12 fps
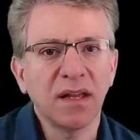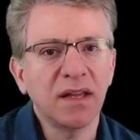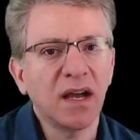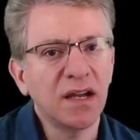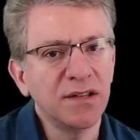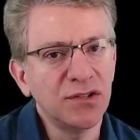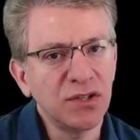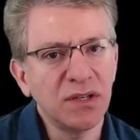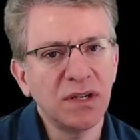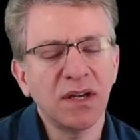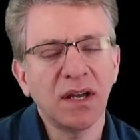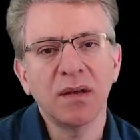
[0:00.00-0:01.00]
A
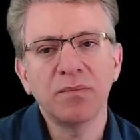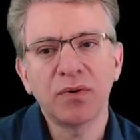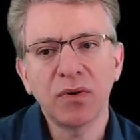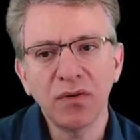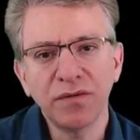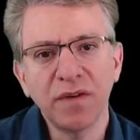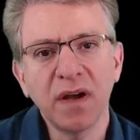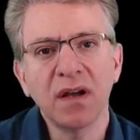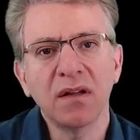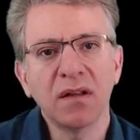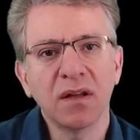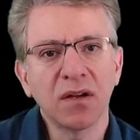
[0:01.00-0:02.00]
IG, a
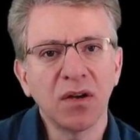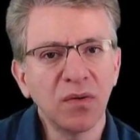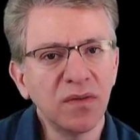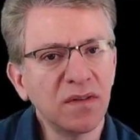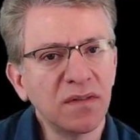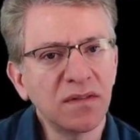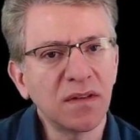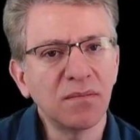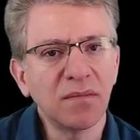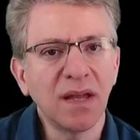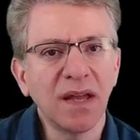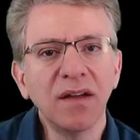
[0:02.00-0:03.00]
profile, a code
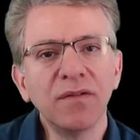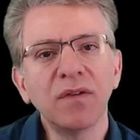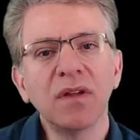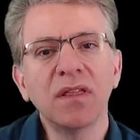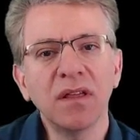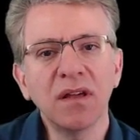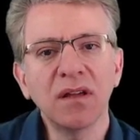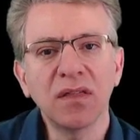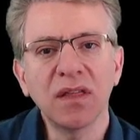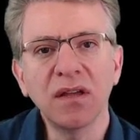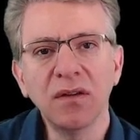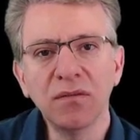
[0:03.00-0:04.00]
system, everything
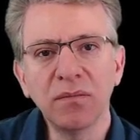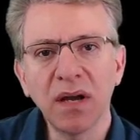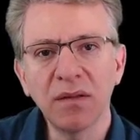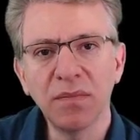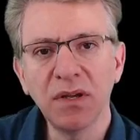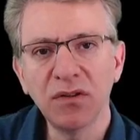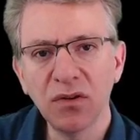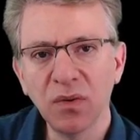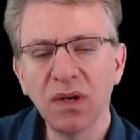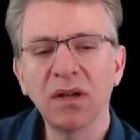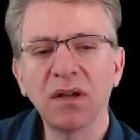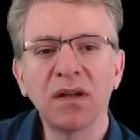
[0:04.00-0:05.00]
that you might be
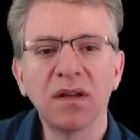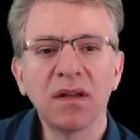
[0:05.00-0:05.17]
doing,